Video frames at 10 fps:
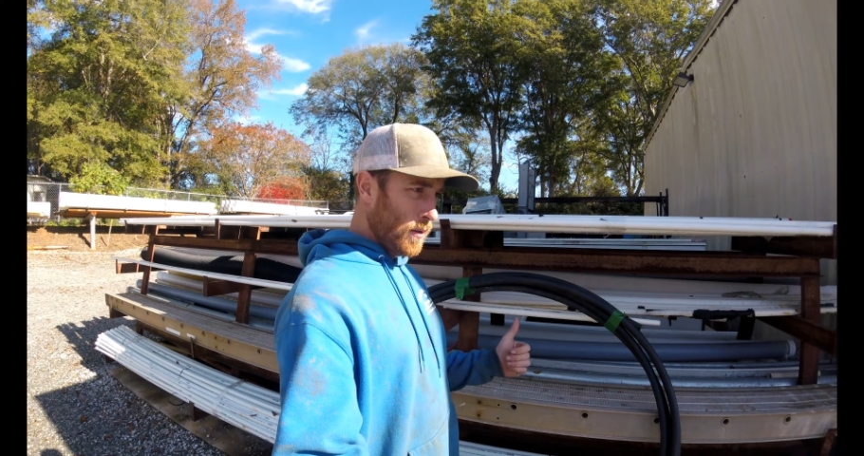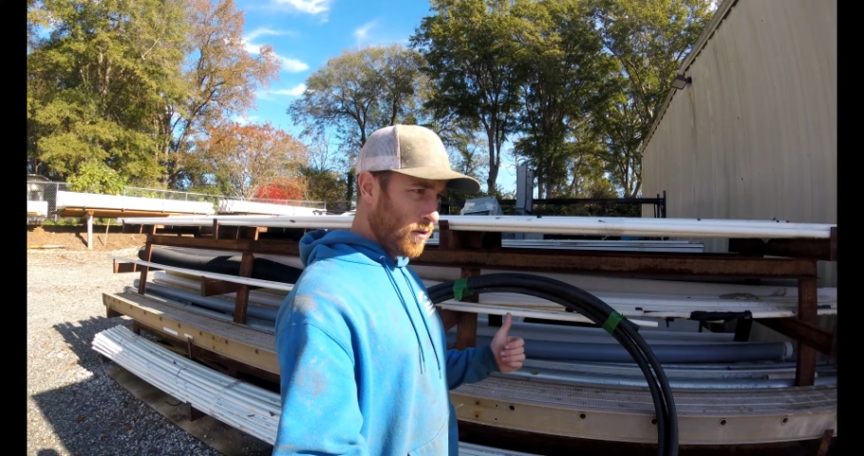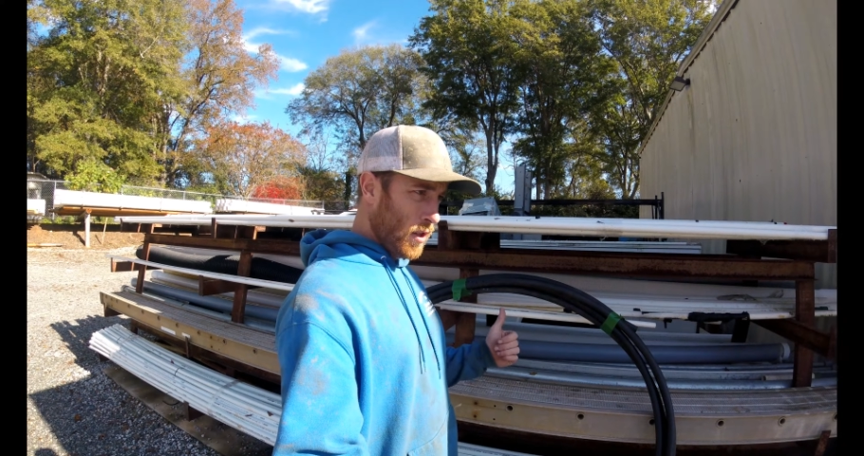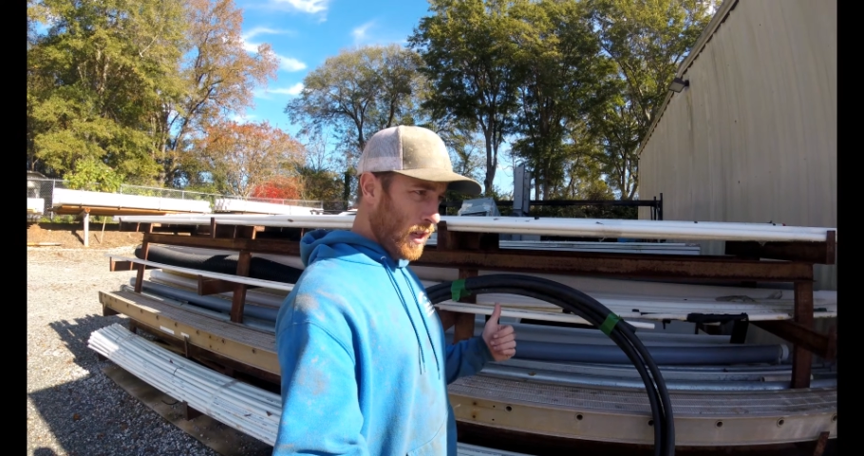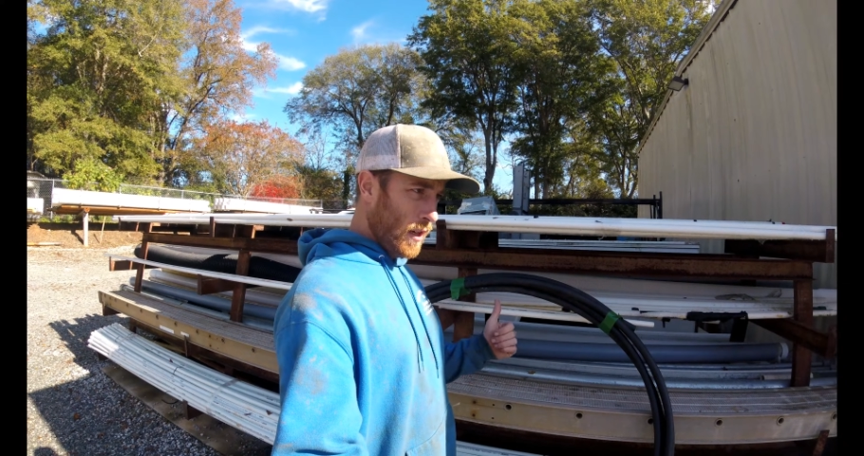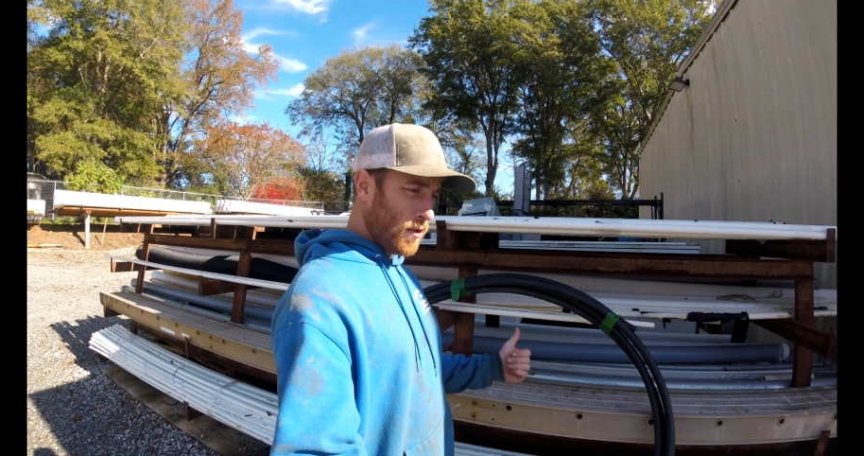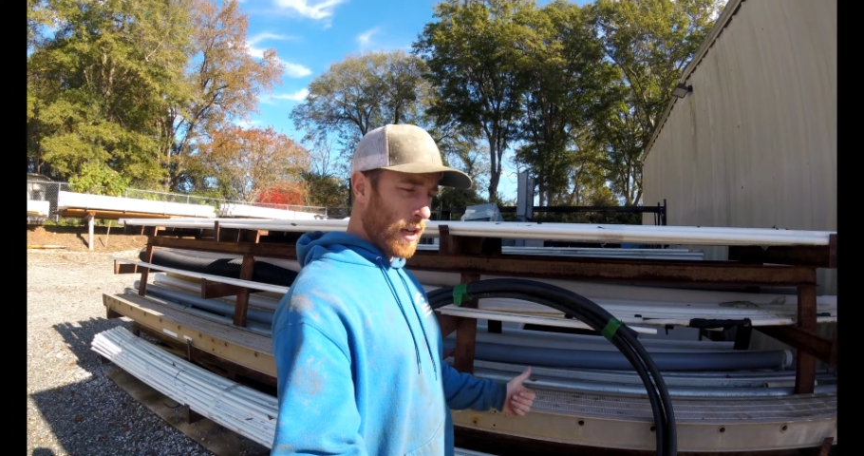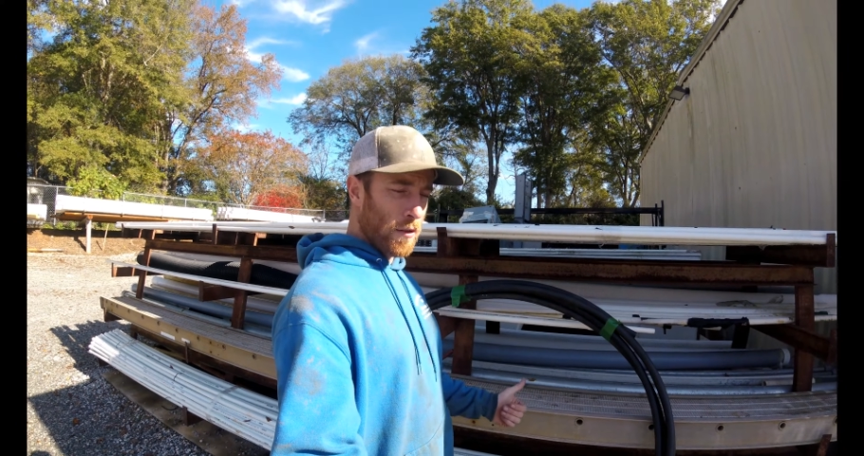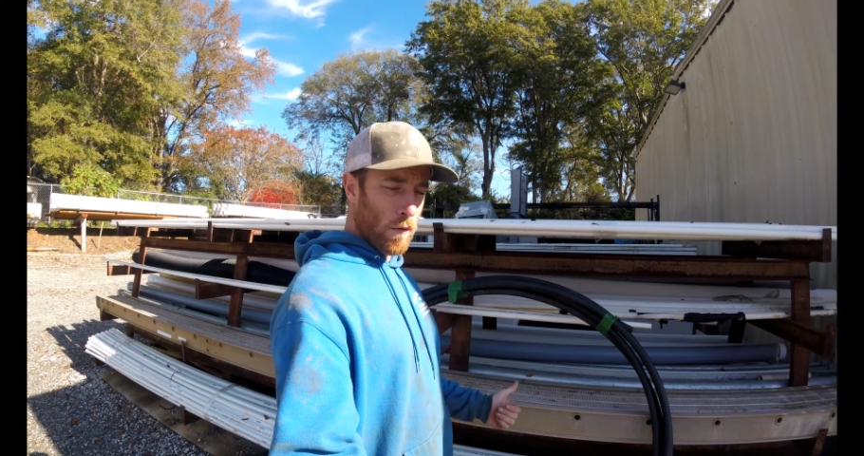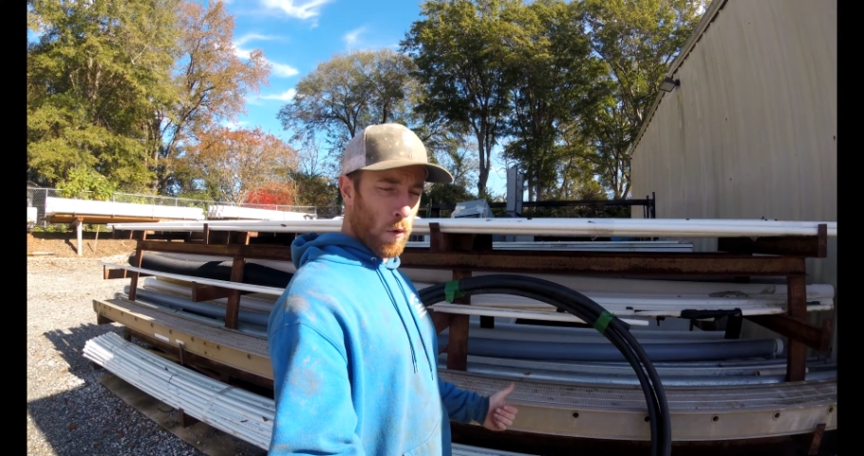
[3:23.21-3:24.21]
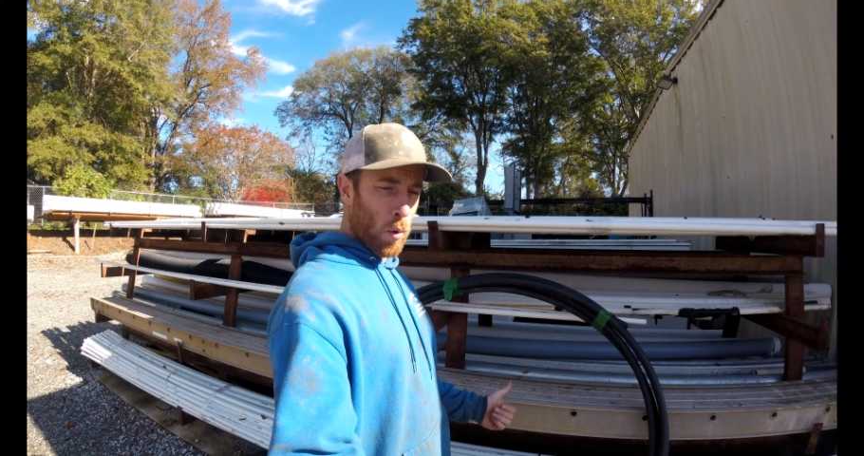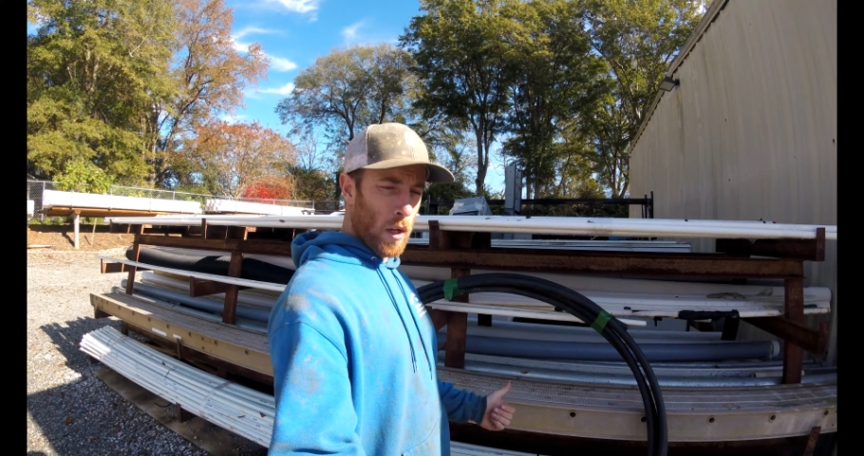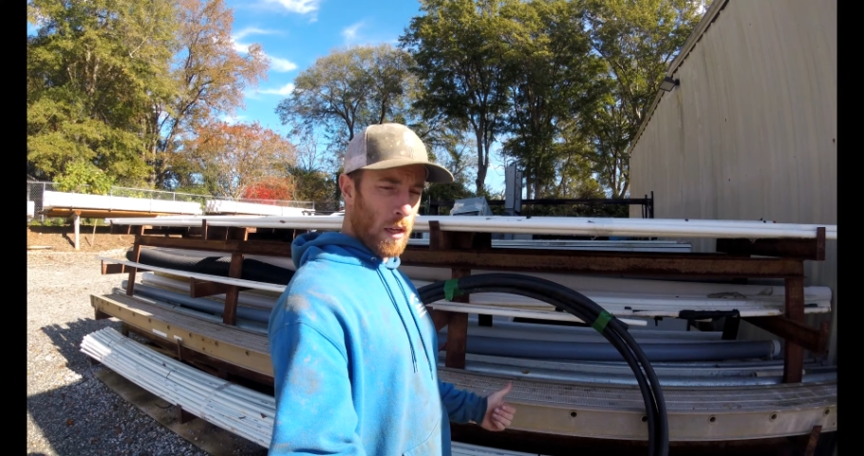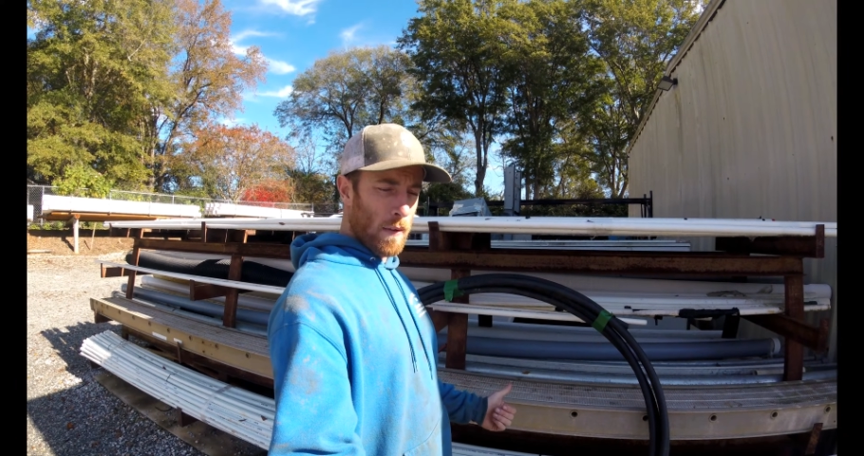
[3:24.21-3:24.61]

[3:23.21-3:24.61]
see Schedule forty.